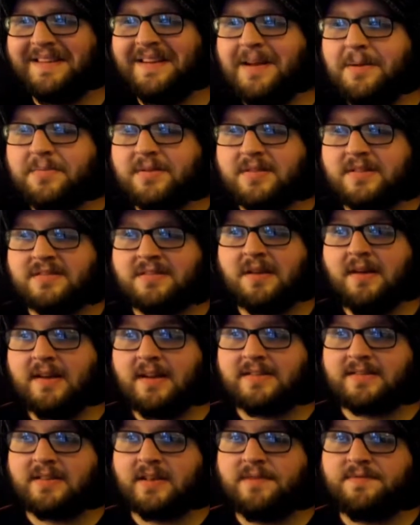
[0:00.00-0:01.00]
the song
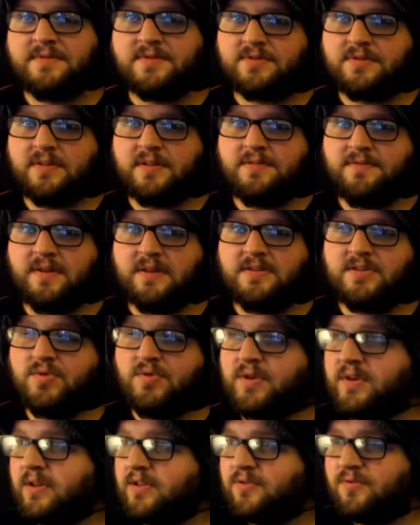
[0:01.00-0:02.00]
itself is really fun
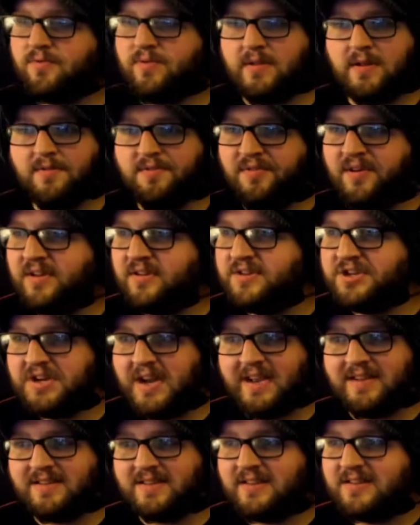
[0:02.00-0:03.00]
too. Another really fun,
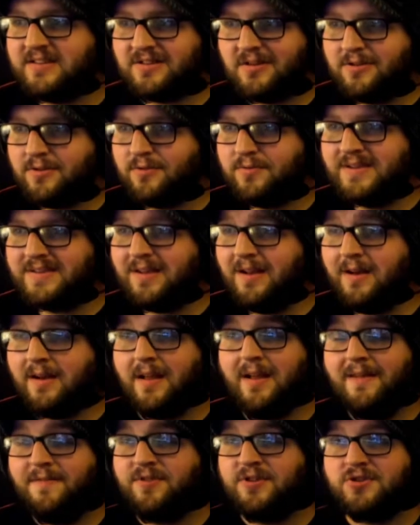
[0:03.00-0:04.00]
jazzy, solo-y song.
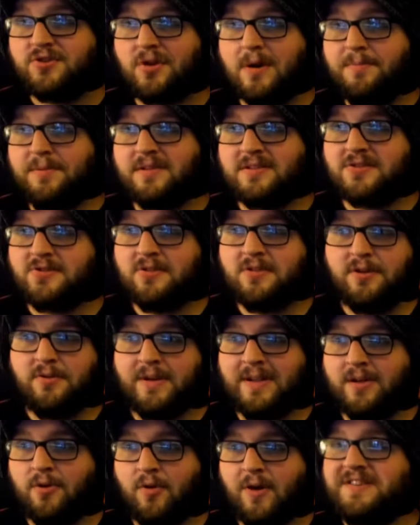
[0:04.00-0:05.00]
The trumpet solo
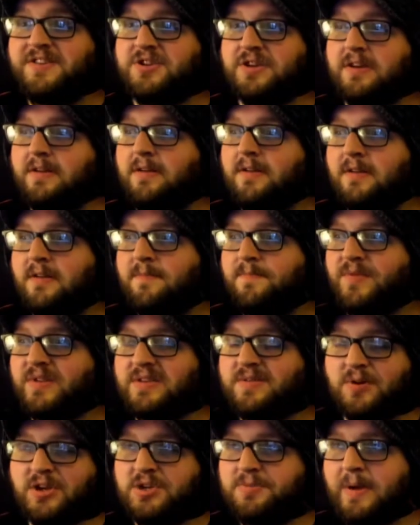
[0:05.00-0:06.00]
in question, the
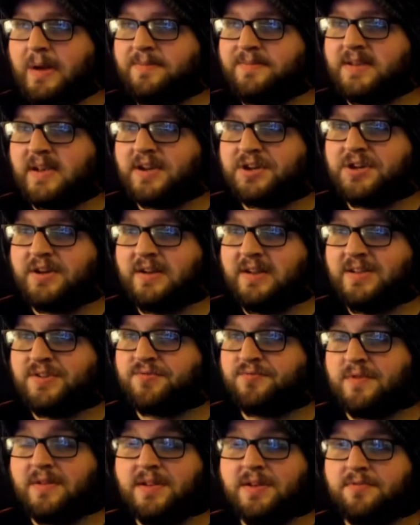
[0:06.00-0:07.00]
SpongeBob section,
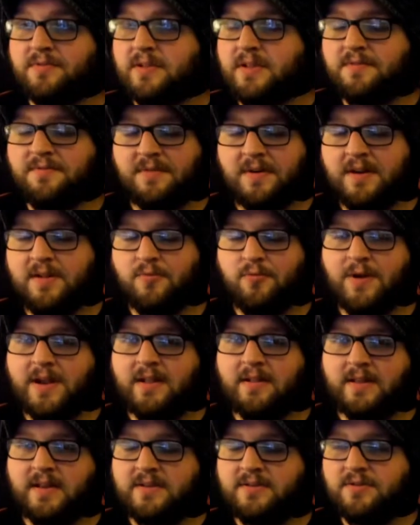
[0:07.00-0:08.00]
is really fun and
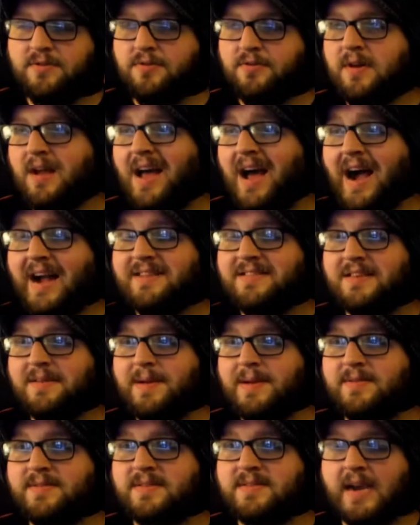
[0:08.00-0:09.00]
wiggly too. I
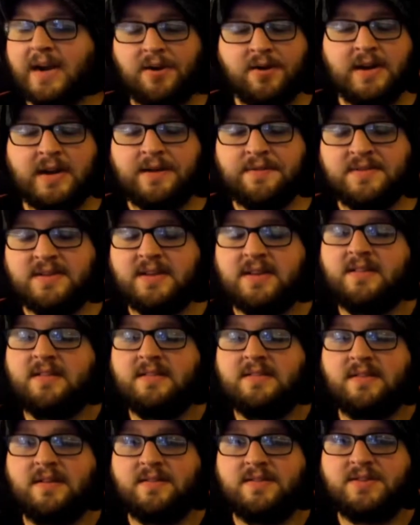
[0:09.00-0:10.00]
somehow sight read FC'd
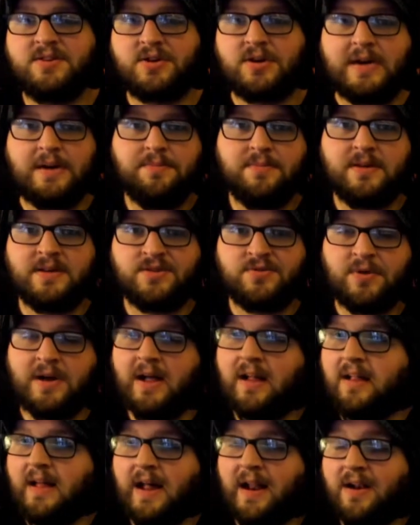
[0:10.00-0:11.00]
this on stream as
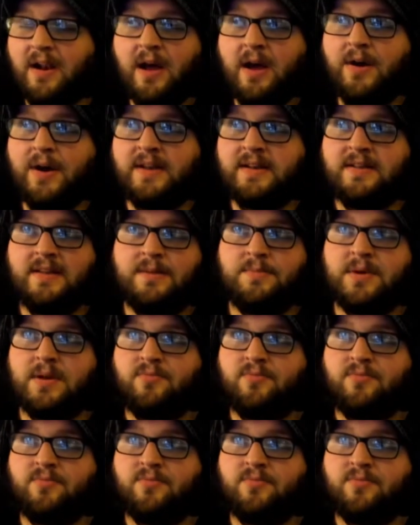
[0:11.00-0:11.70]
well. I don't know how I did, but I'm